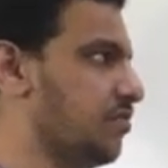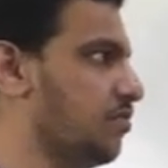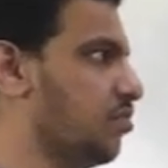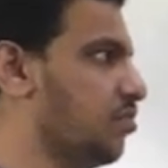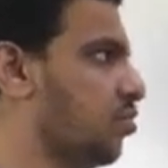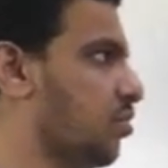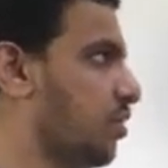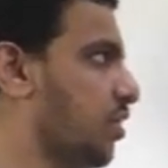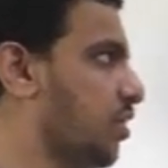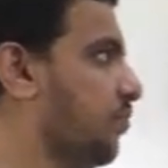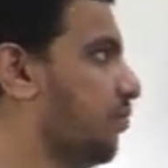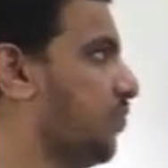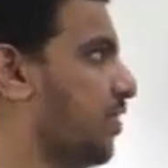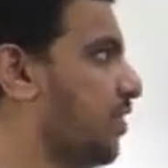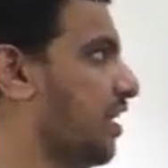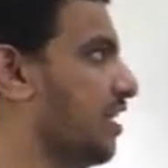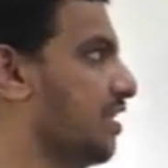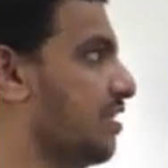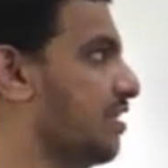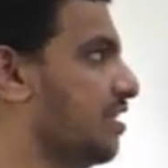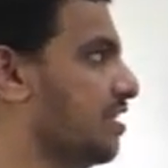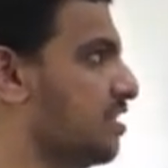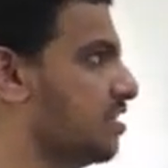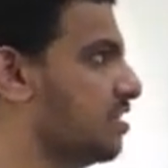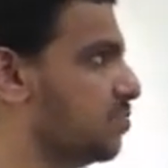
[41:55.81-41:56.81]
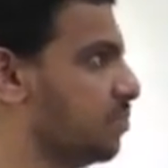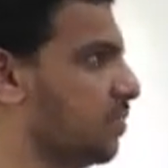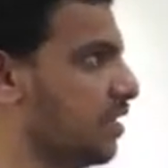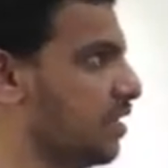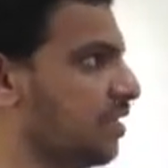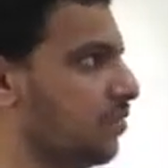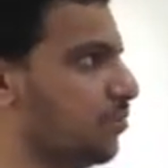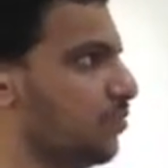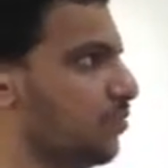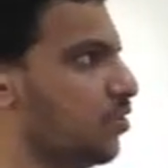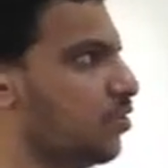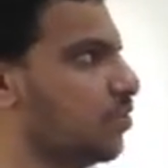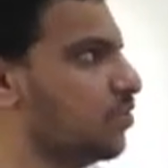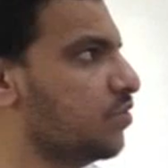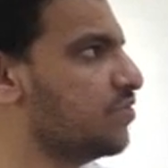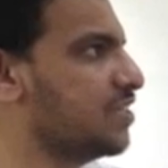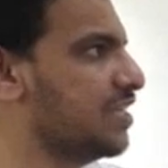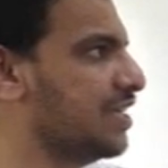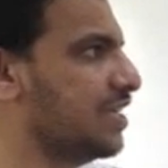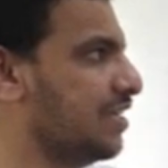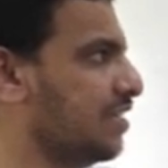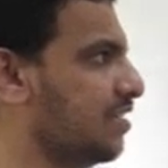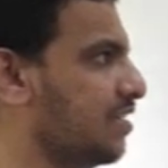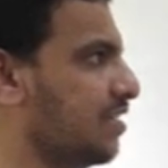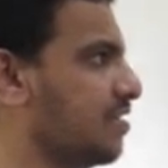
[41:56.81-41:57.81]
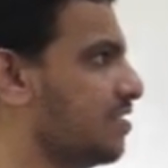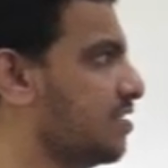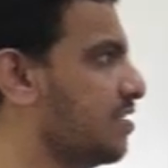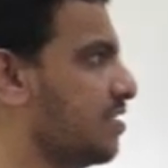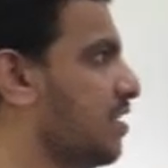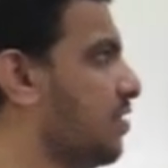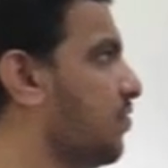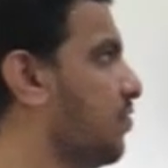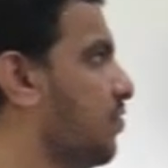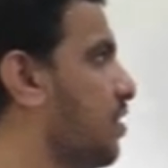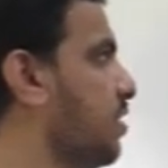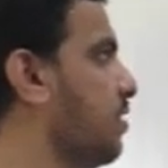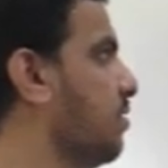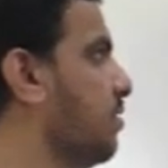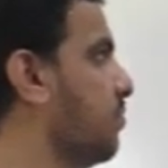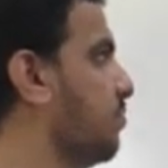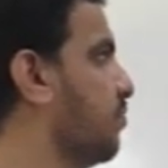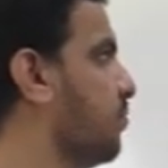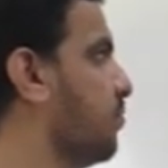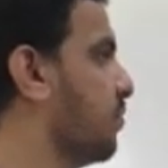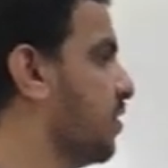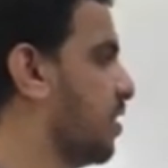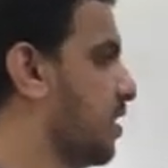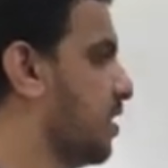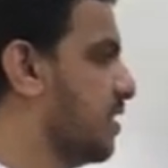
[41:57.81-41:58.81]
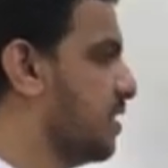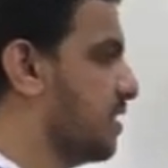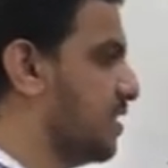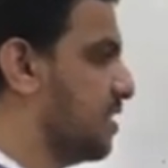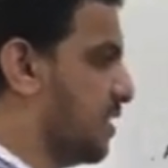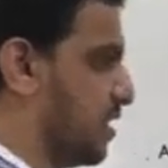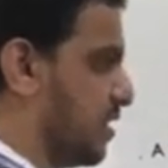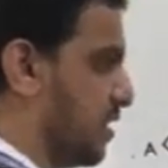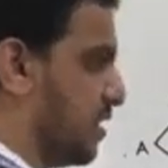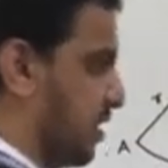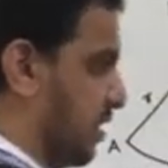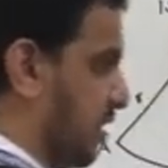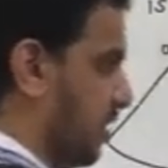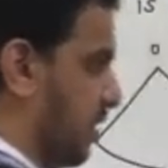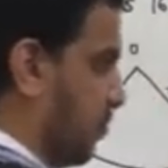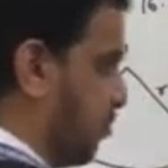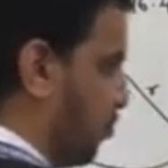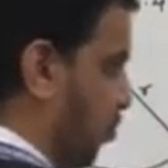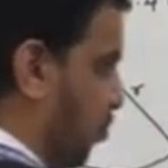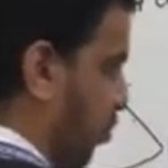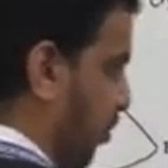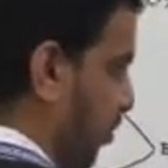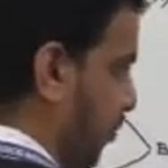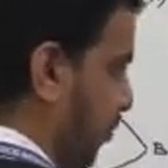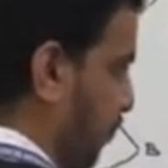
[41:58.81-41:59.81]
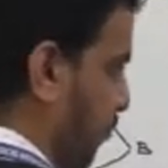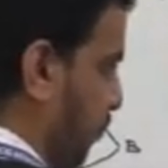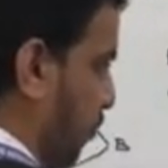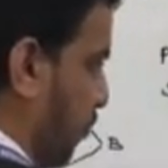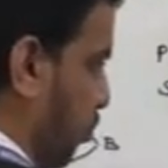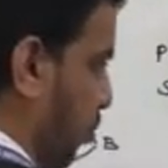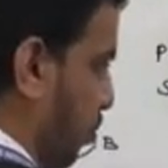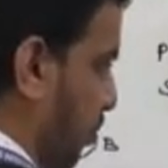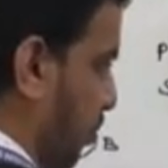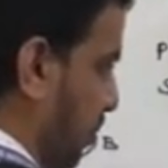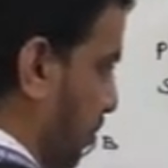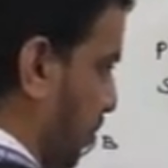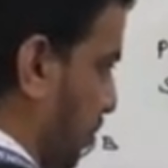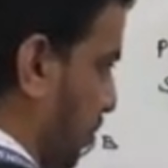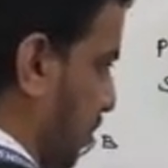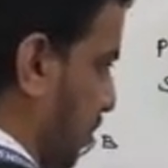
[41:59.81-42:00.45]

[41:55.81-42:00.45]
Okay, and this perimeter of sector is given 16.4,